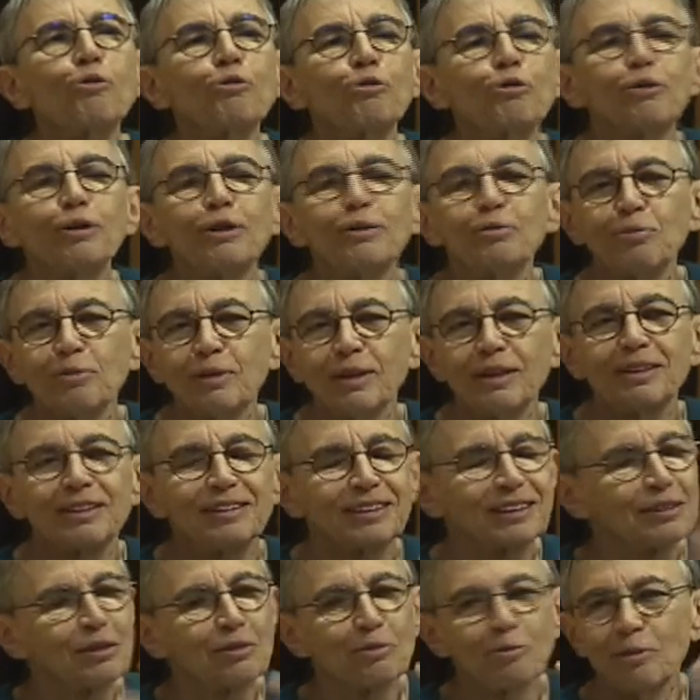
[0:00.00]
over it
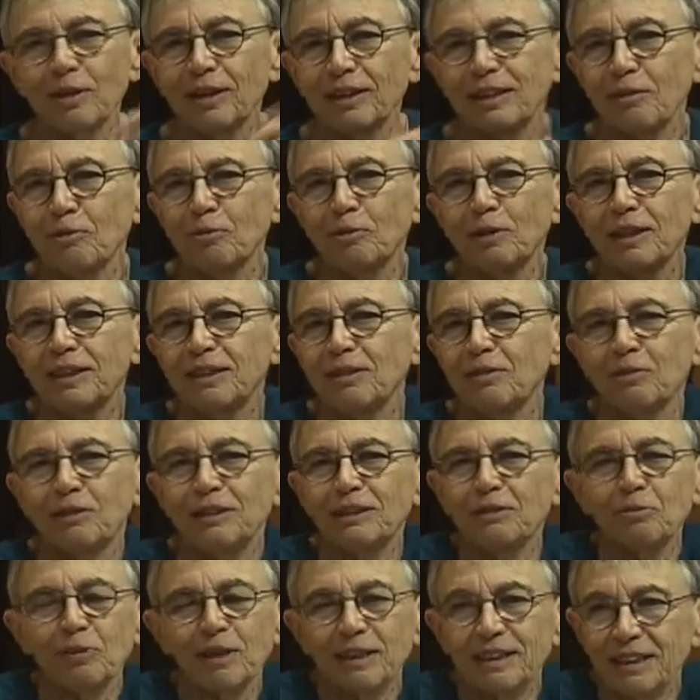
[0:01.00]
with
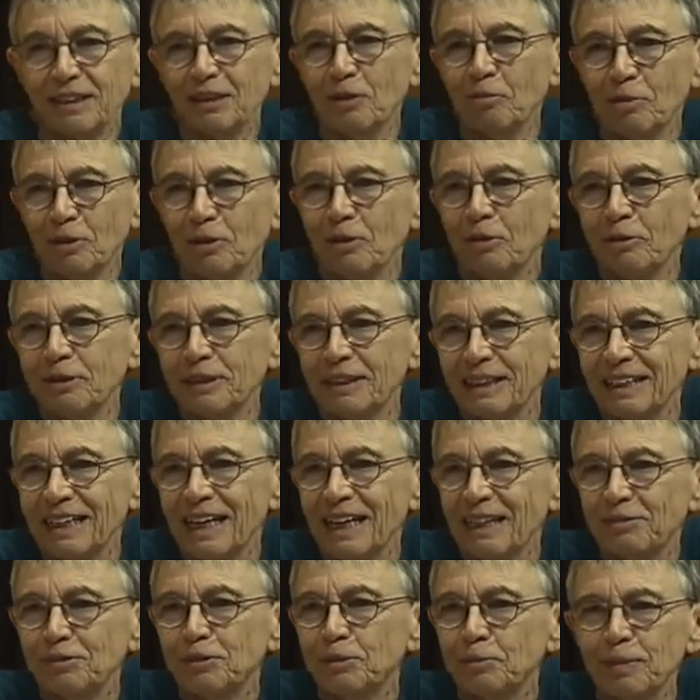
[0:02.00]
someone who is a
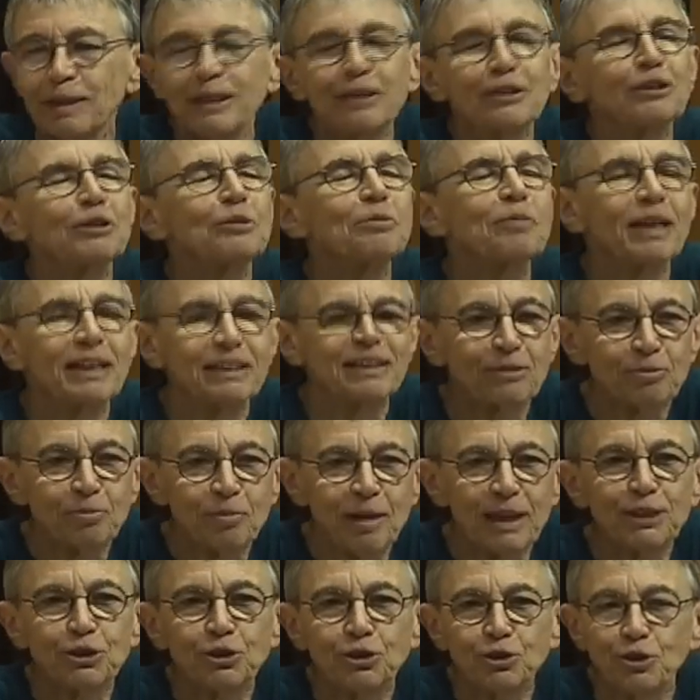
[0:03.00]
native speaker to
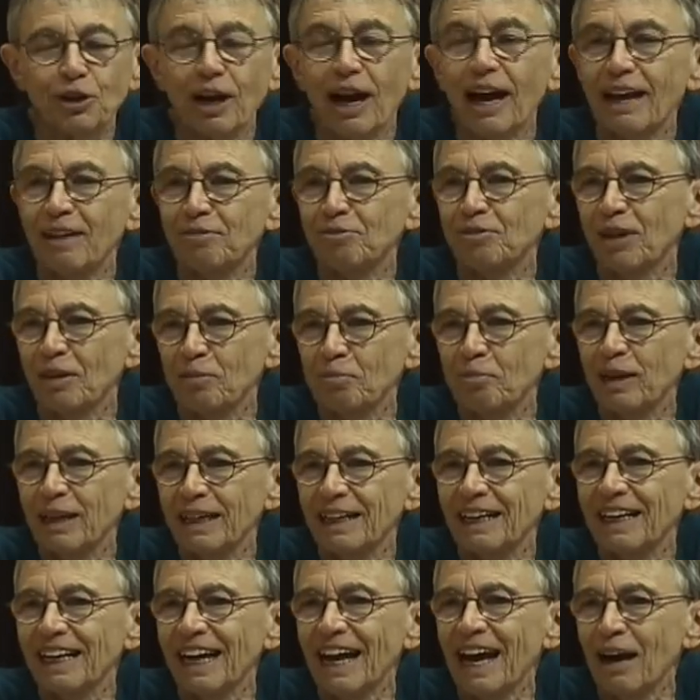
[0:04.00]
make sure I have not
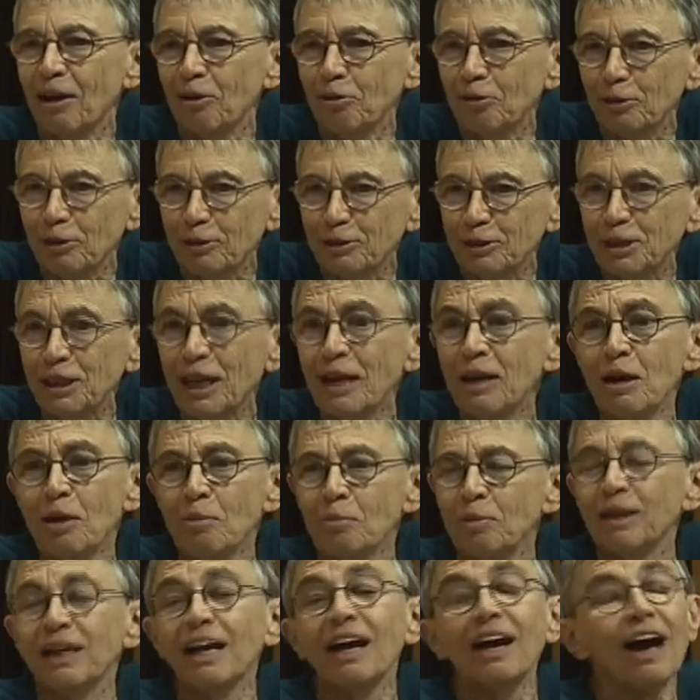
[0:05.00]
made any howlers.
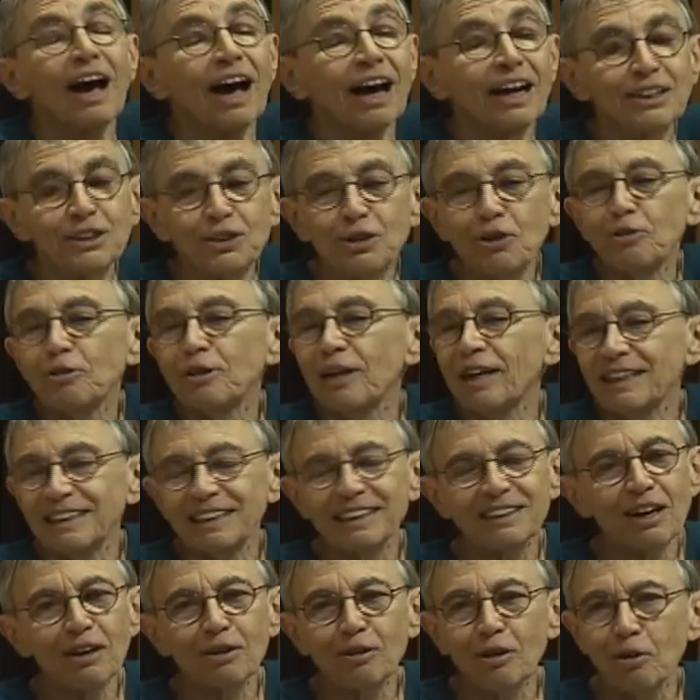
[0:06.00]
But I don't.
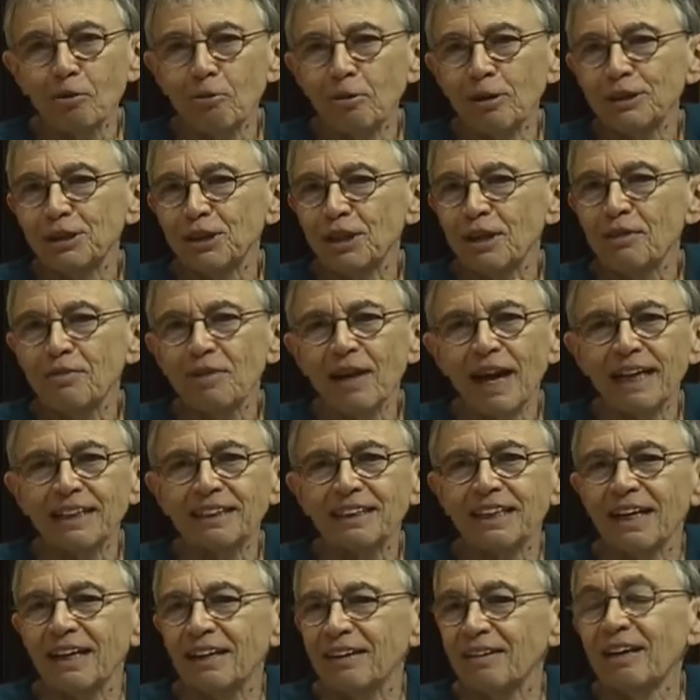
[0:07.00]
It's not a question of
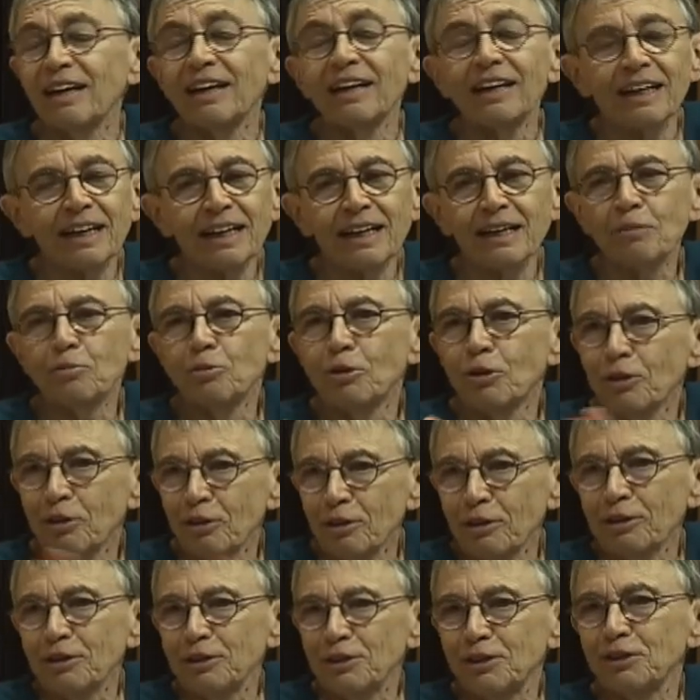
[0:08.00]
asking him or
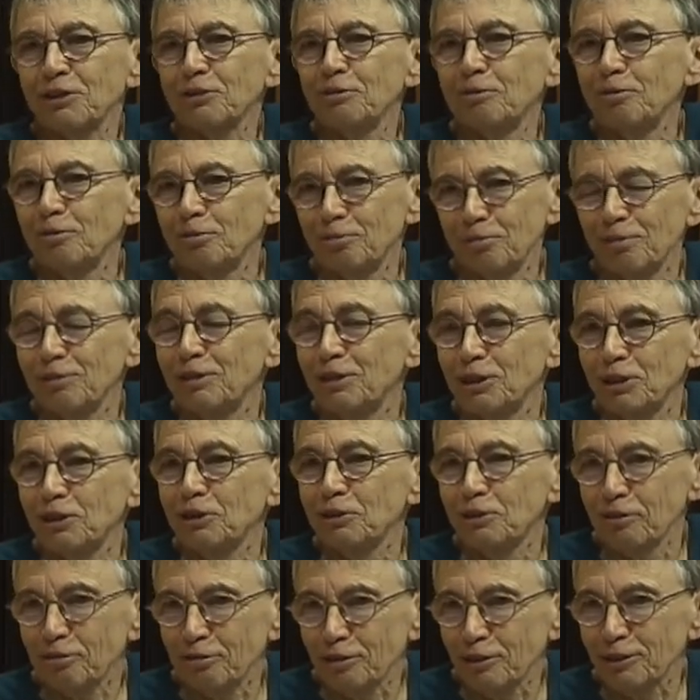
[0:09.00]
her to
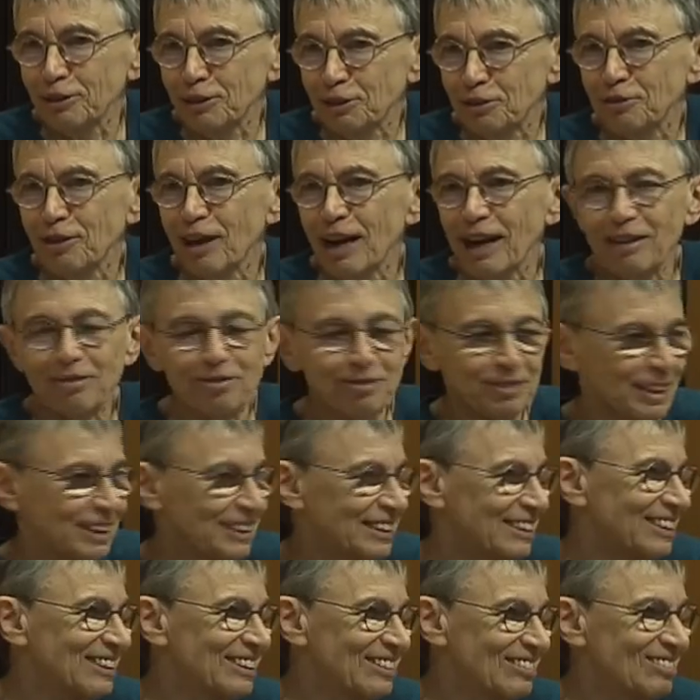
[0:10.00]
do a first draft.
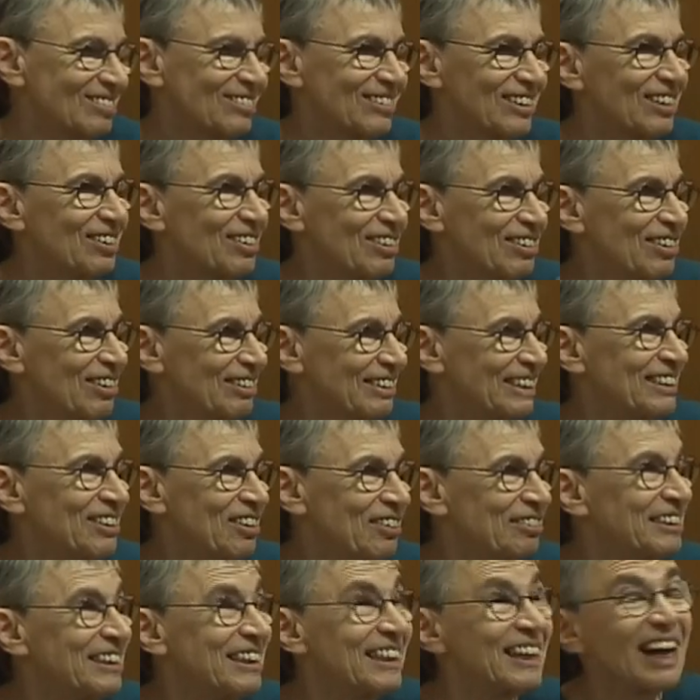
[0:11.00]
It's to say,
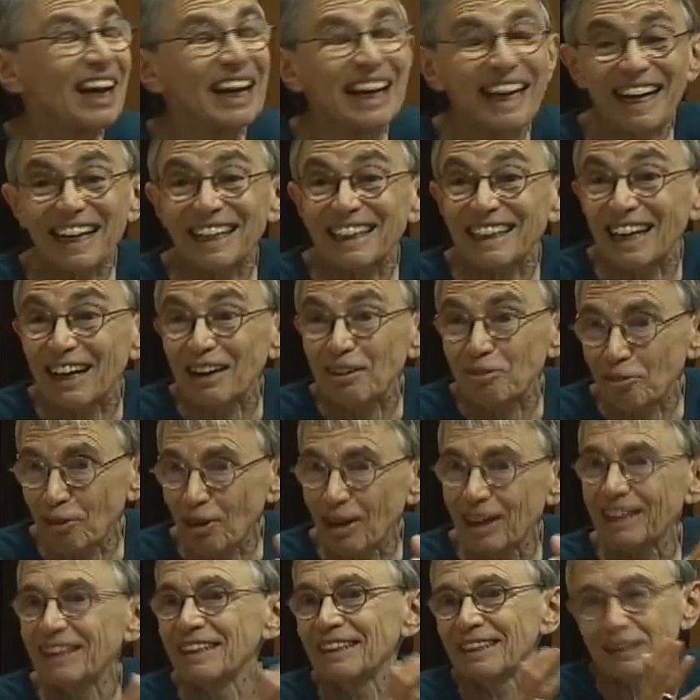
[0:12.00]
did I get that
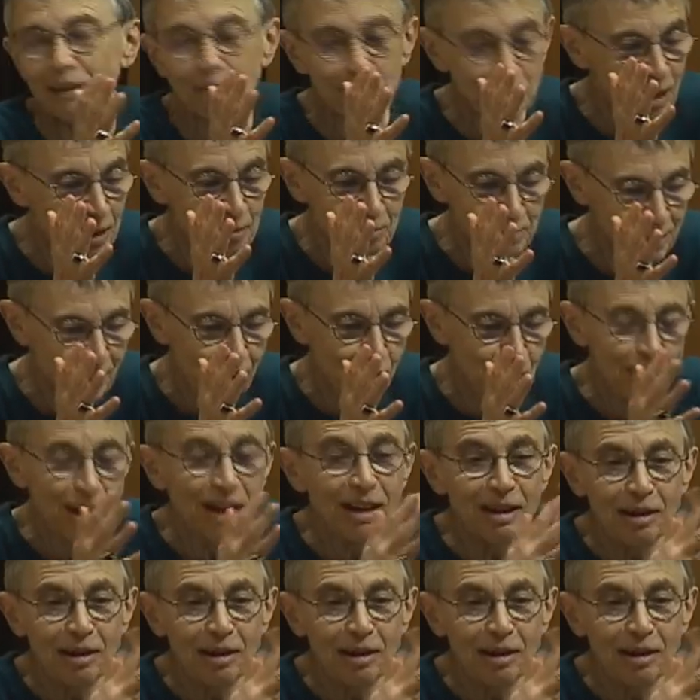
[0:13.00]
right? And sometimes